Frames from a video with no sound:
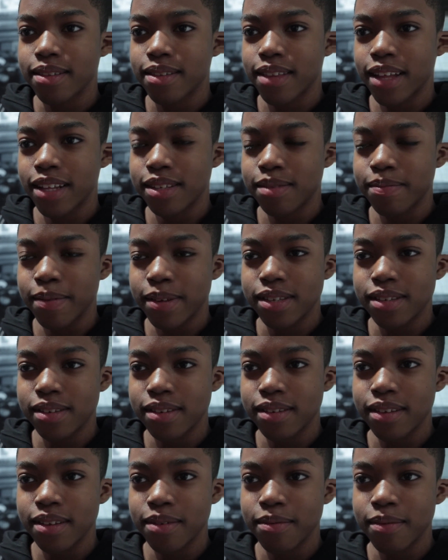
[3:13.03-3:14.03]
that's
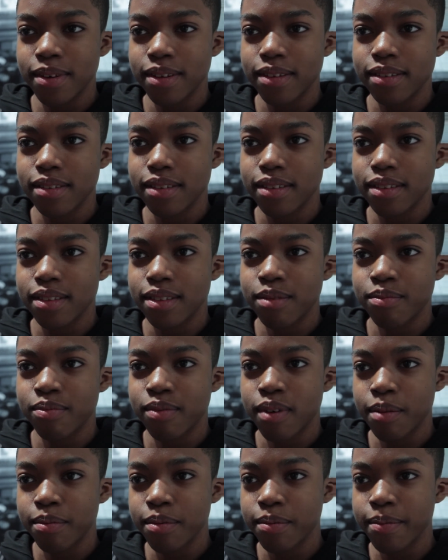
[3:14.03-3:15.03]
basically what the
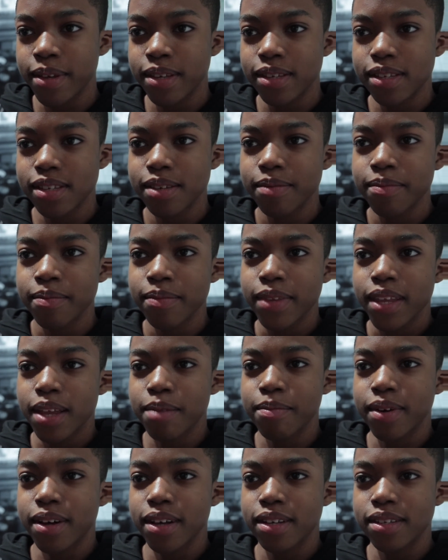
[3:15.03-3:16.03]
problem is,
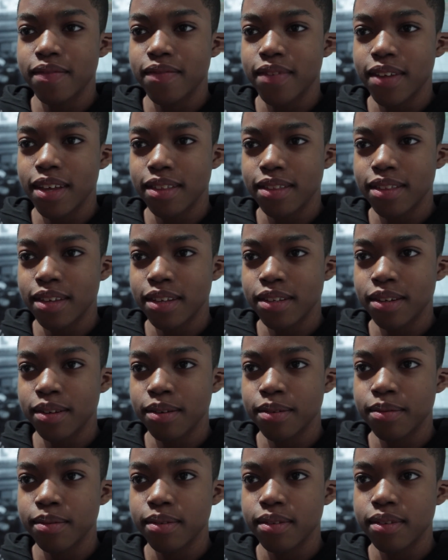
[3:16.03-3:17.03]
and because of that they
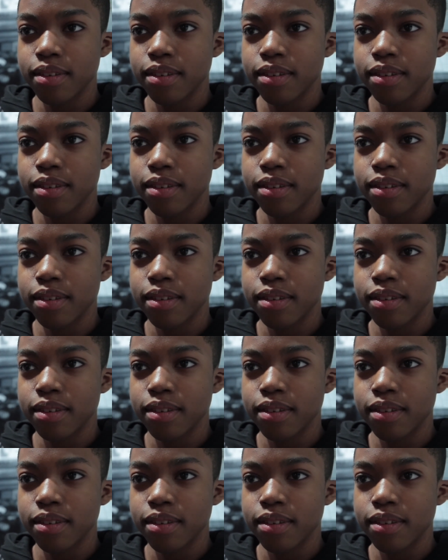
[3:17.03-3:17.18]
don't